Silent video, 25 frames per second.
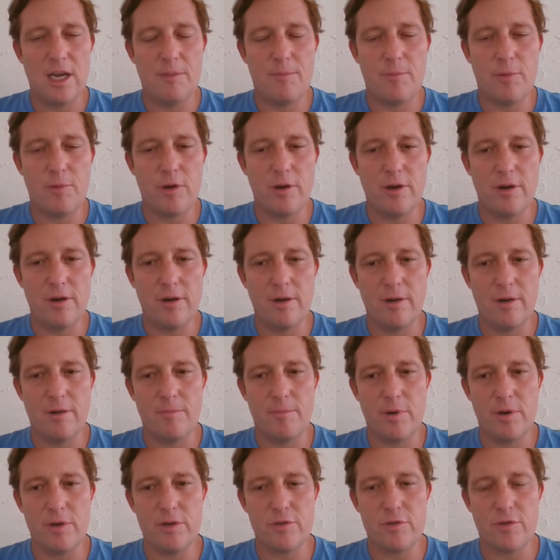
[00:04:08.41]

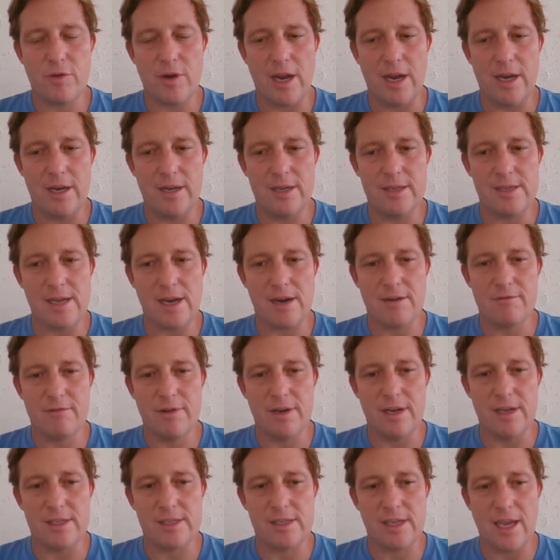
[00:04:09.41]
per trade is at
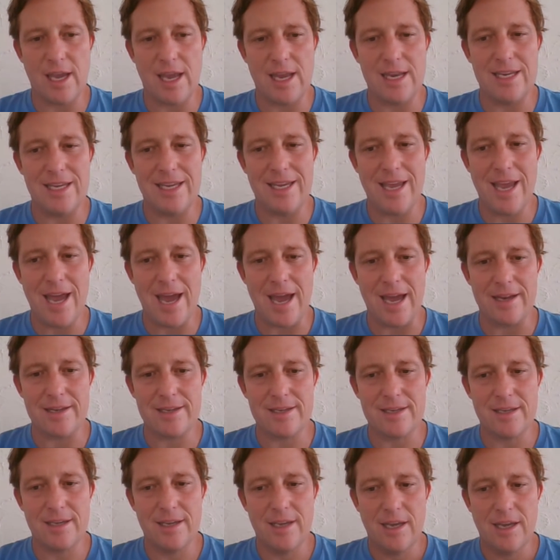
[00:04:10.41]
risk, and
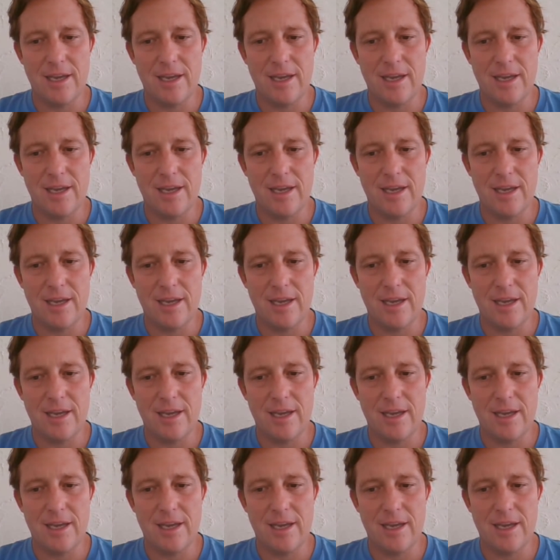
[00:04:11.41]
yet